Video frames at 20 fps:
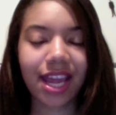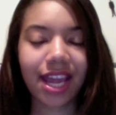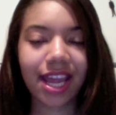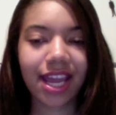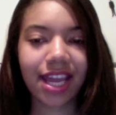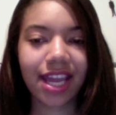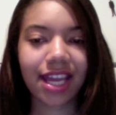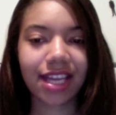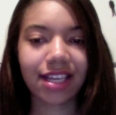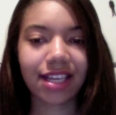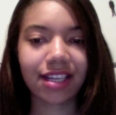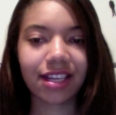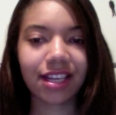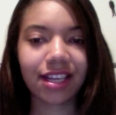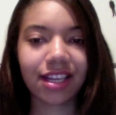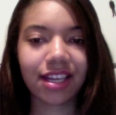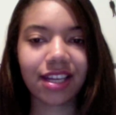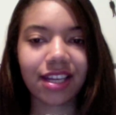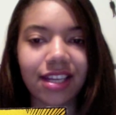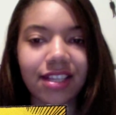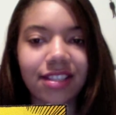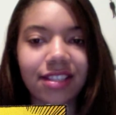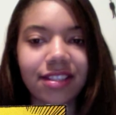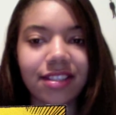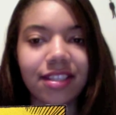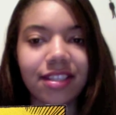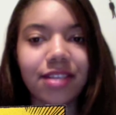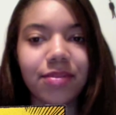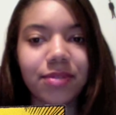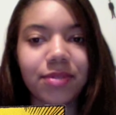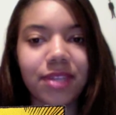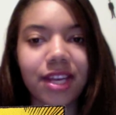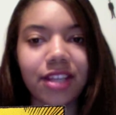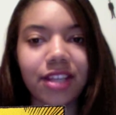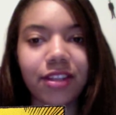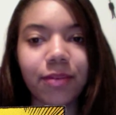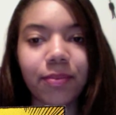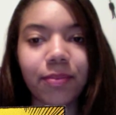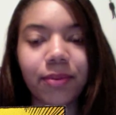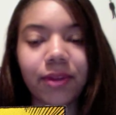And it seems
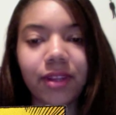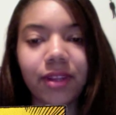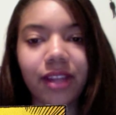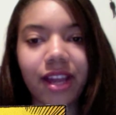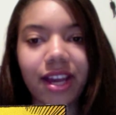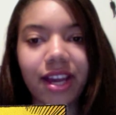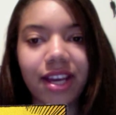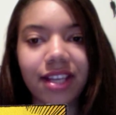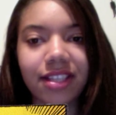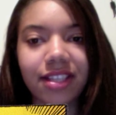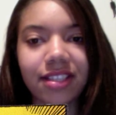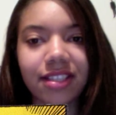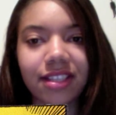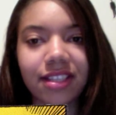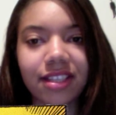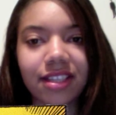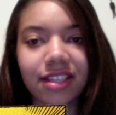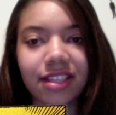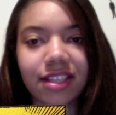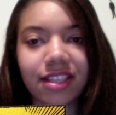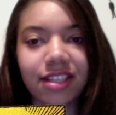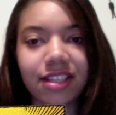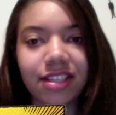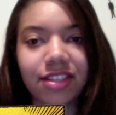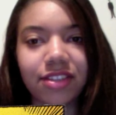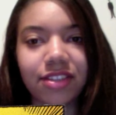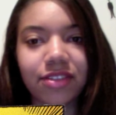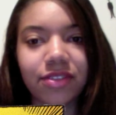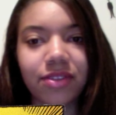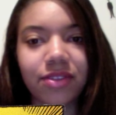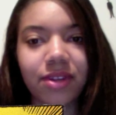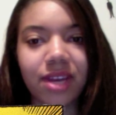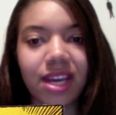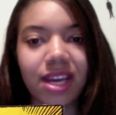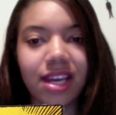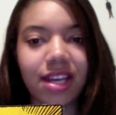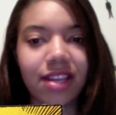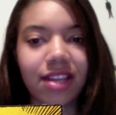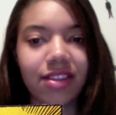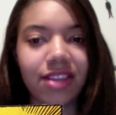like the plot is
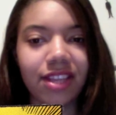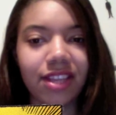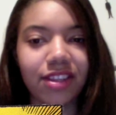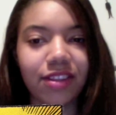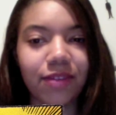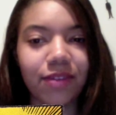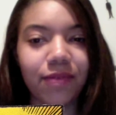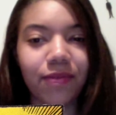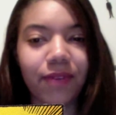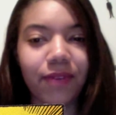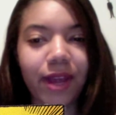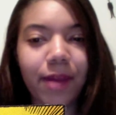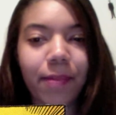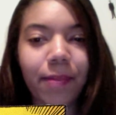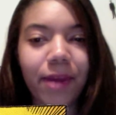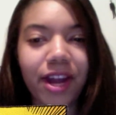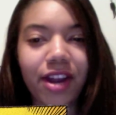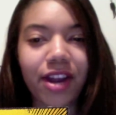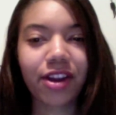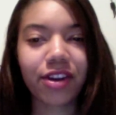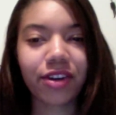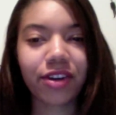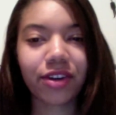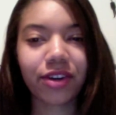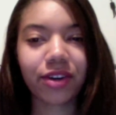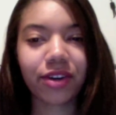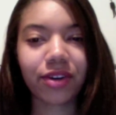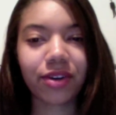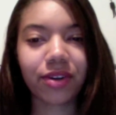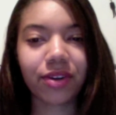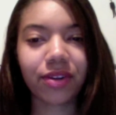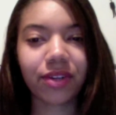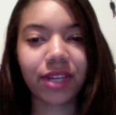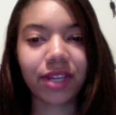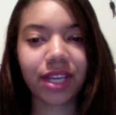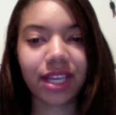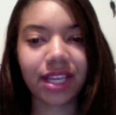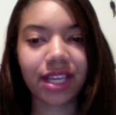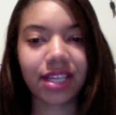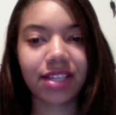that the vampire girl
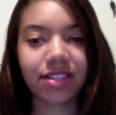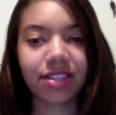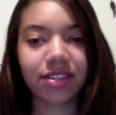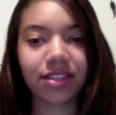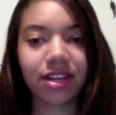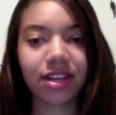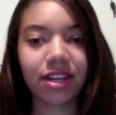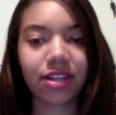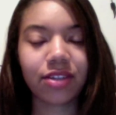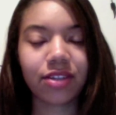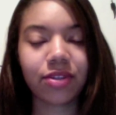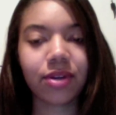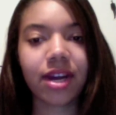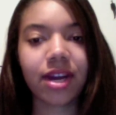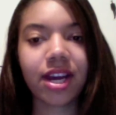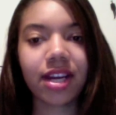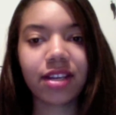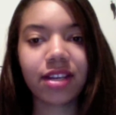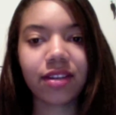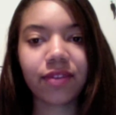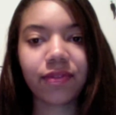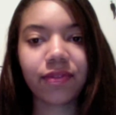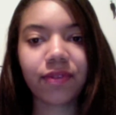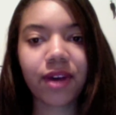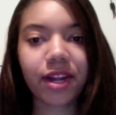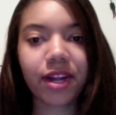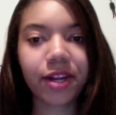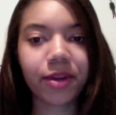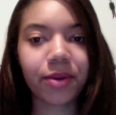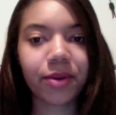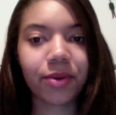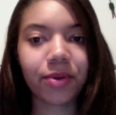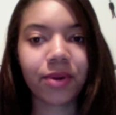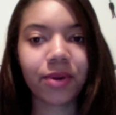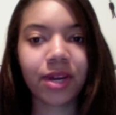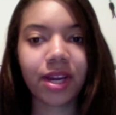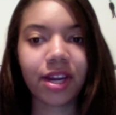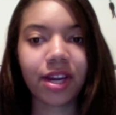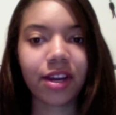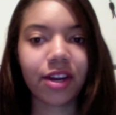is trying to follow
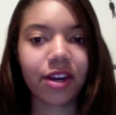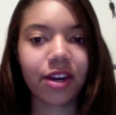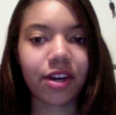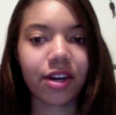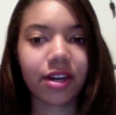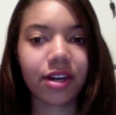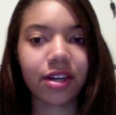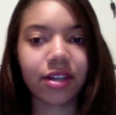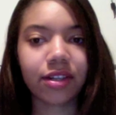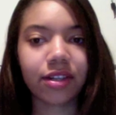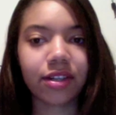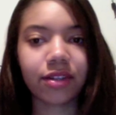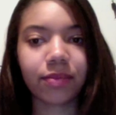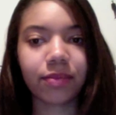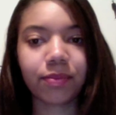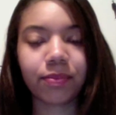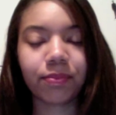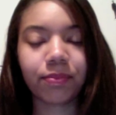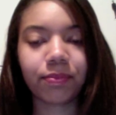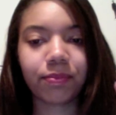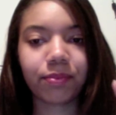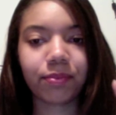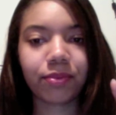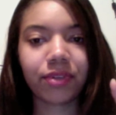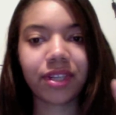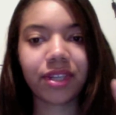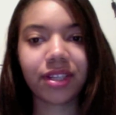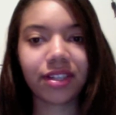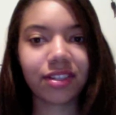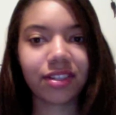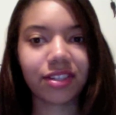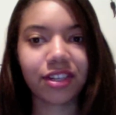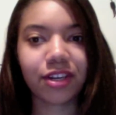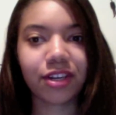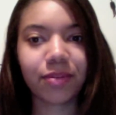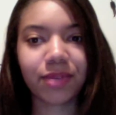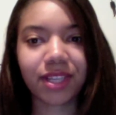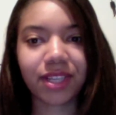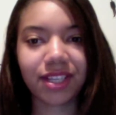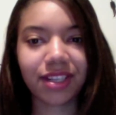her
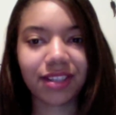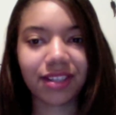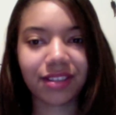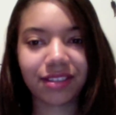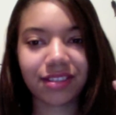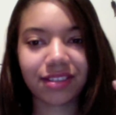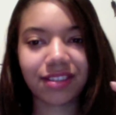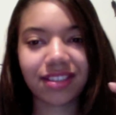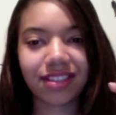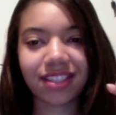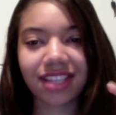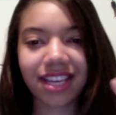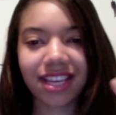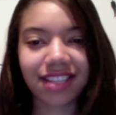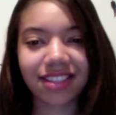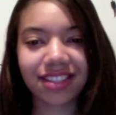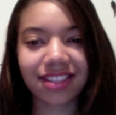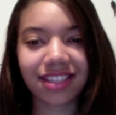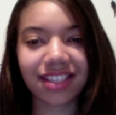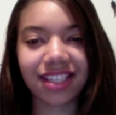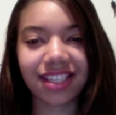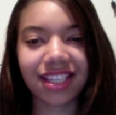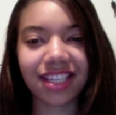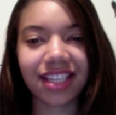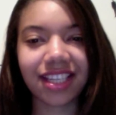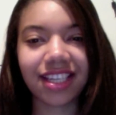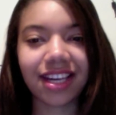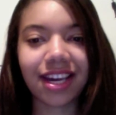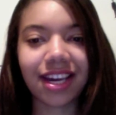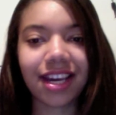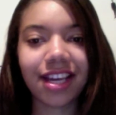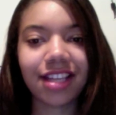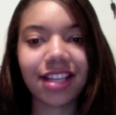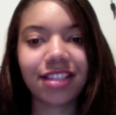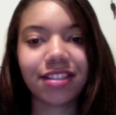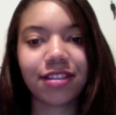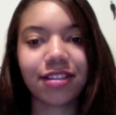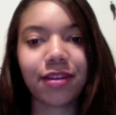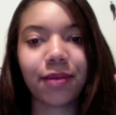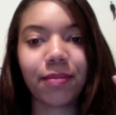predetermined destiny
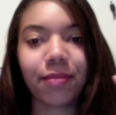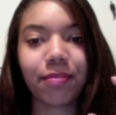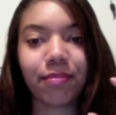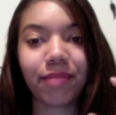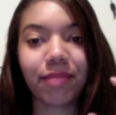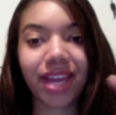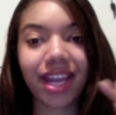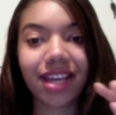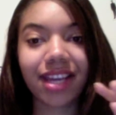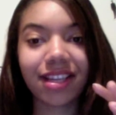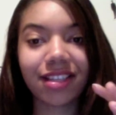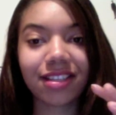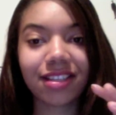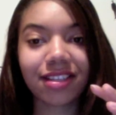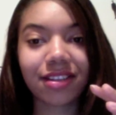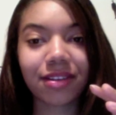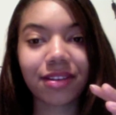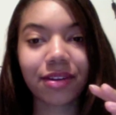to mate